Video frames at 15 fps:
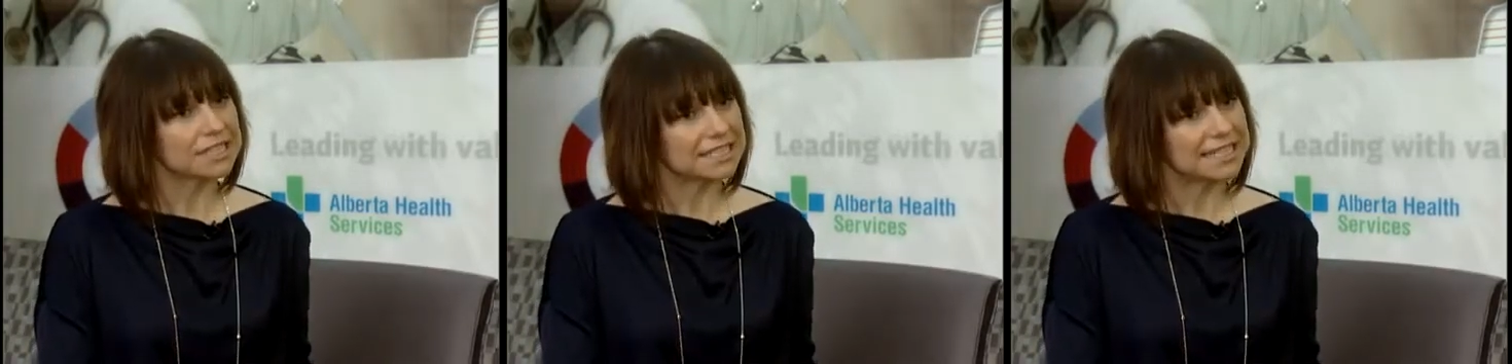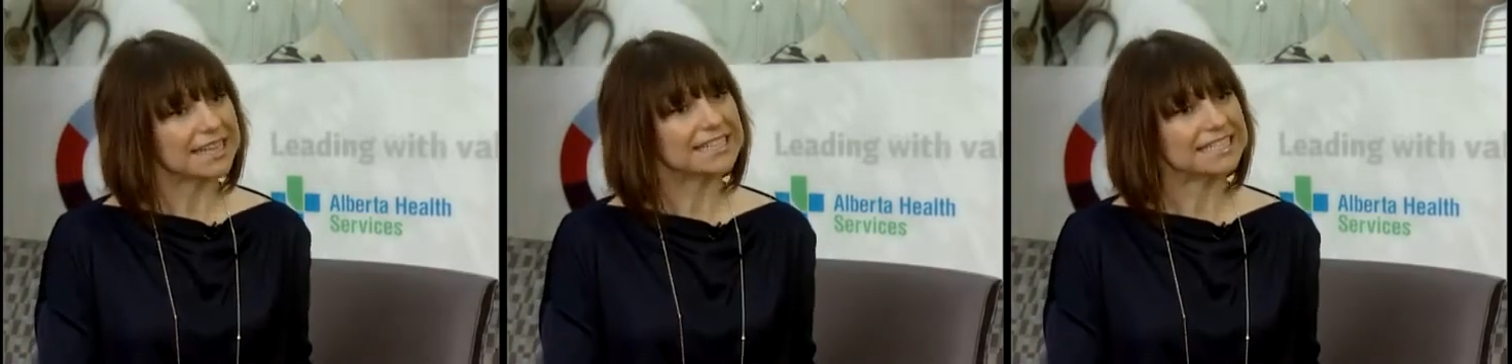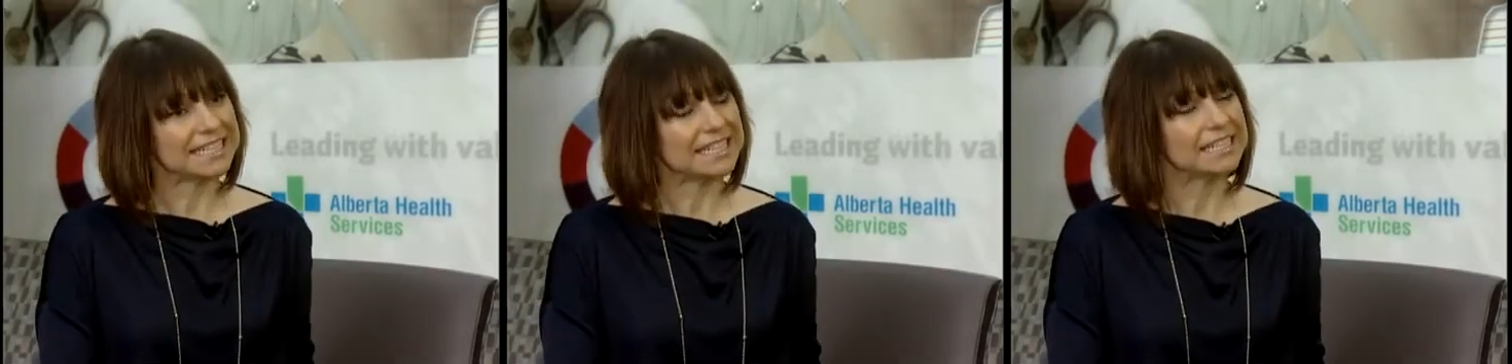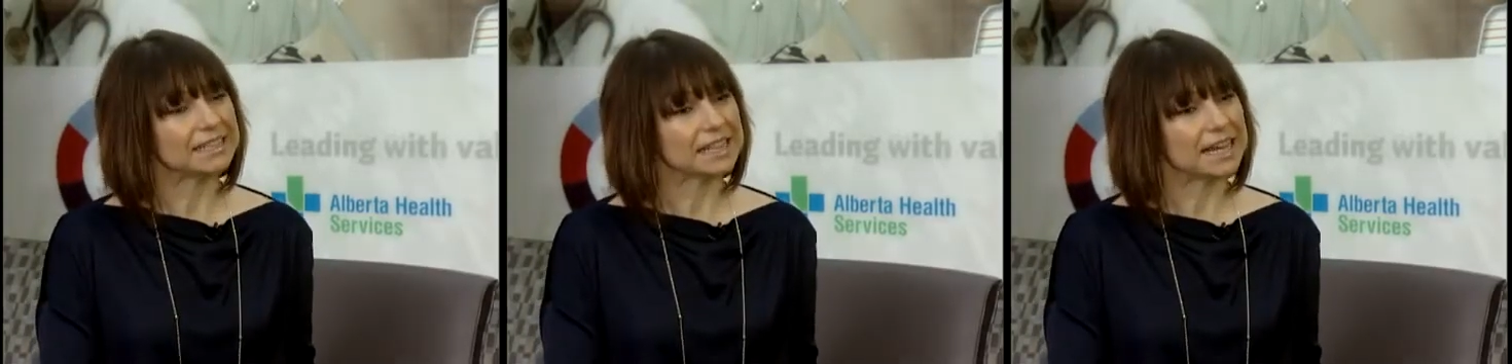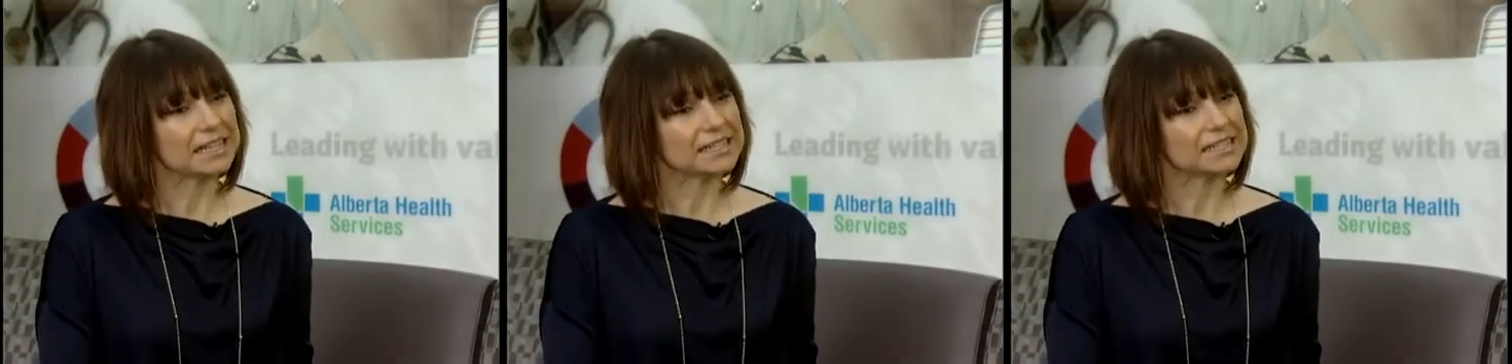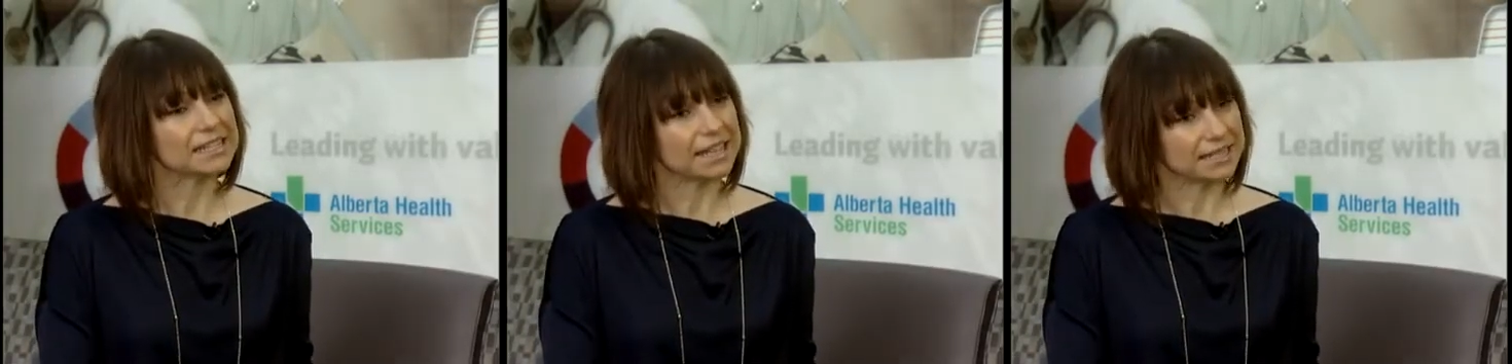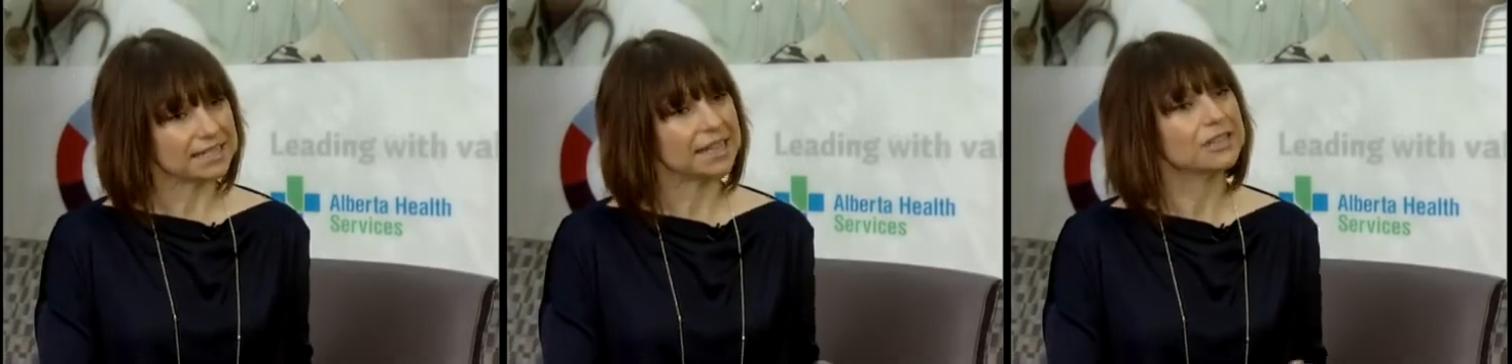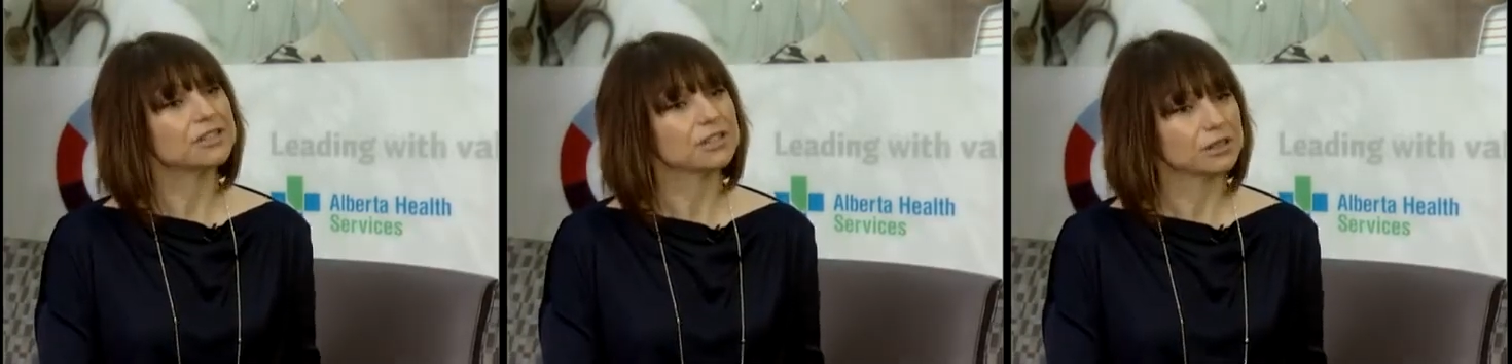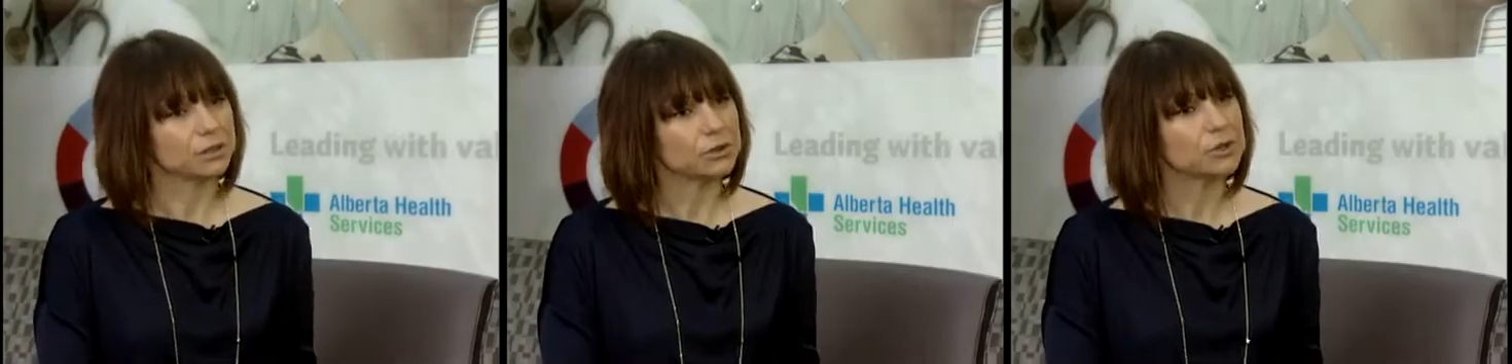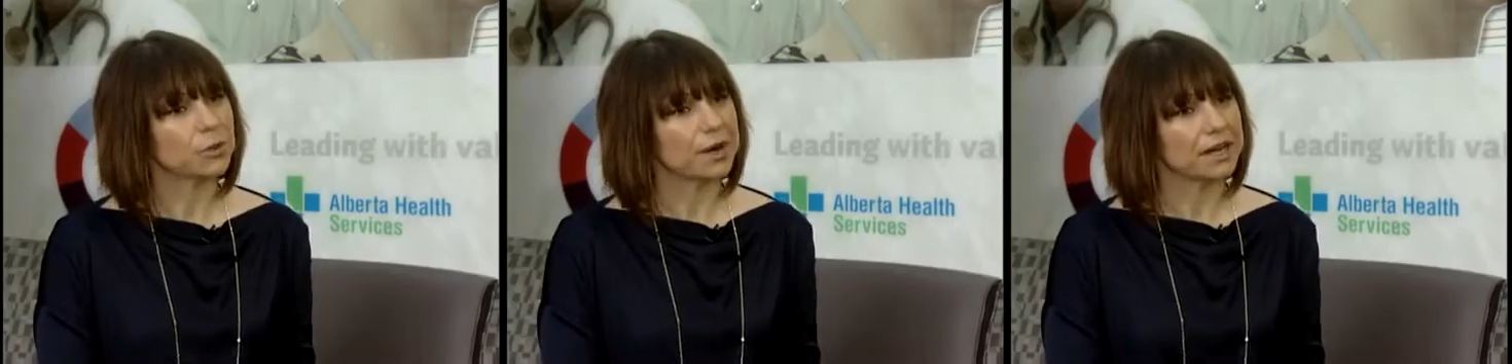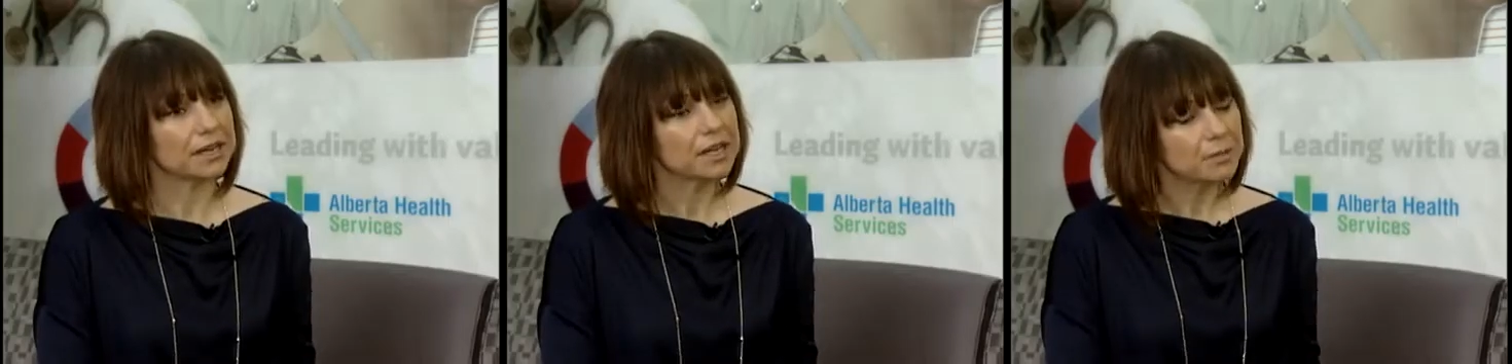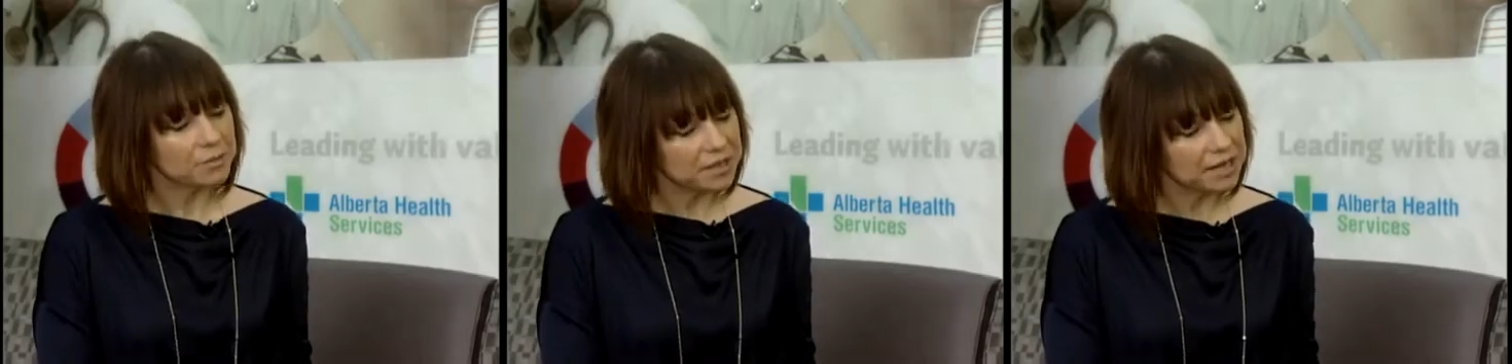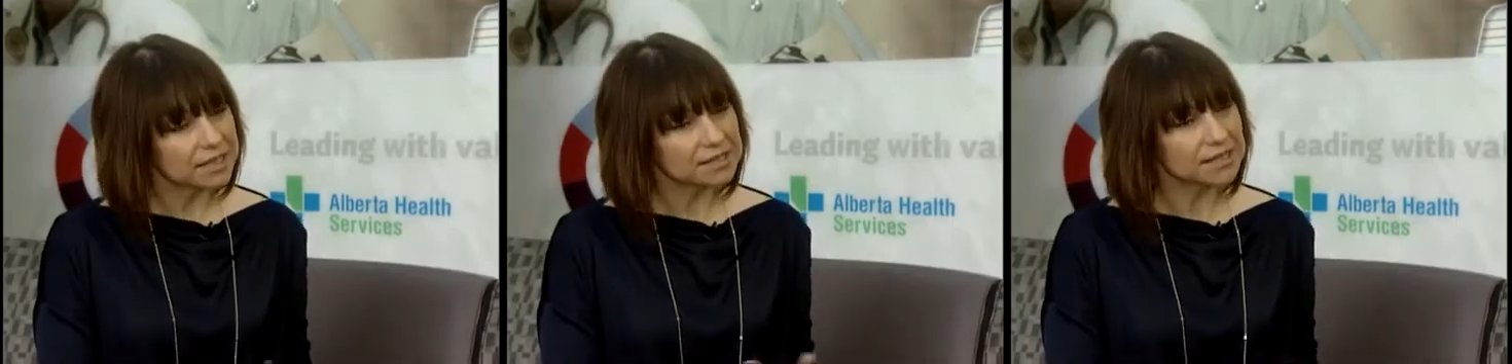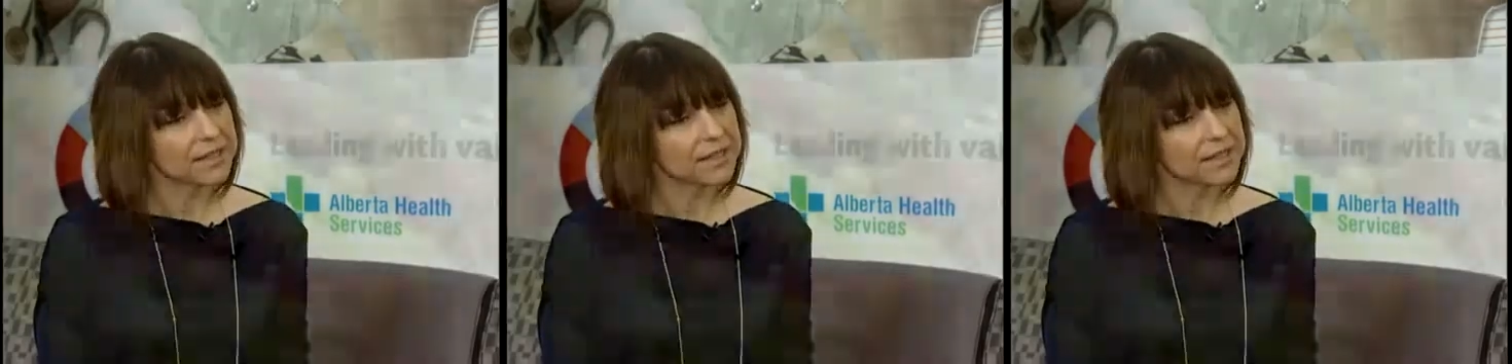to tend to eat less and tend to lose weight because